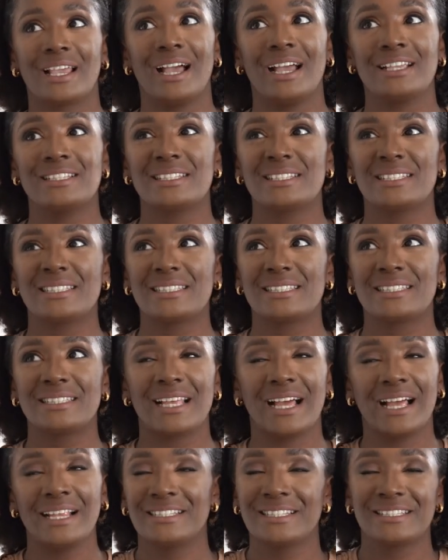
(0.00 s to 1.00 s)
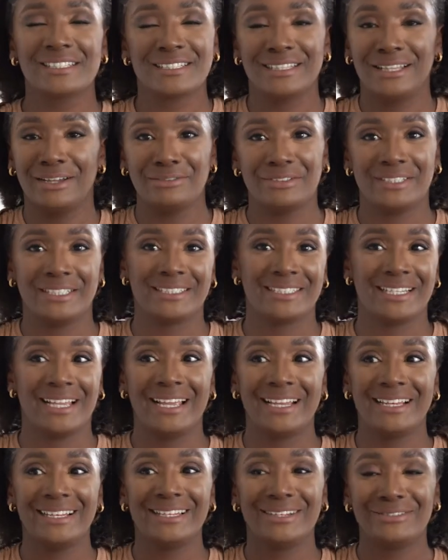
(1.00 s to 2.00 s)
I just love it.
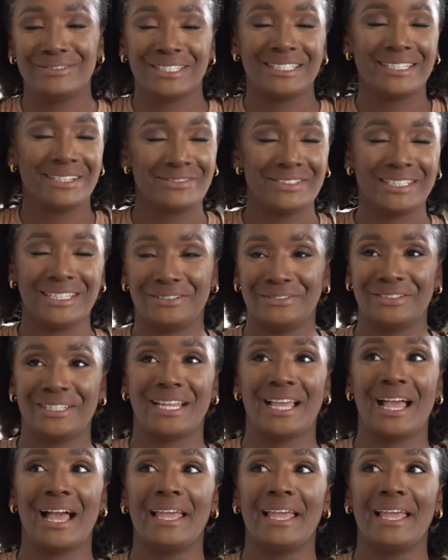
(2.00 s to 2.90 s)
I love it, love it, love it.